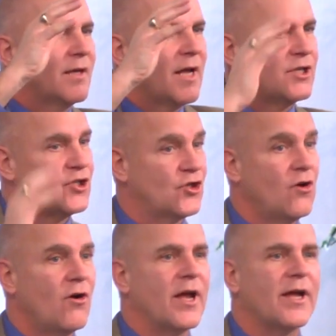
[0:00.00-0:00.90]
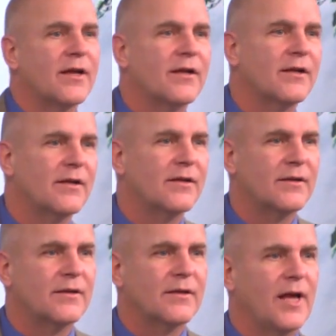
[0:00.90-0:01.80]
and joy
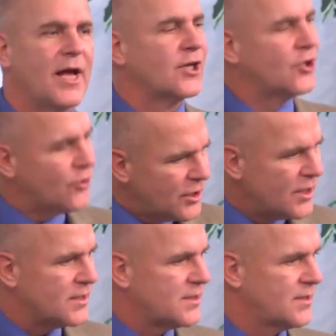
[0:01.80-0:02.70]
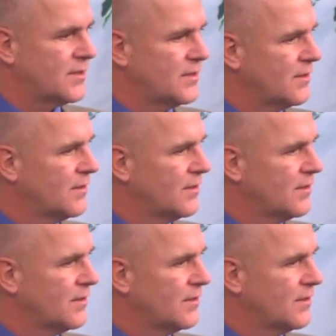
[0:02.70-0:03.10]
and goodness,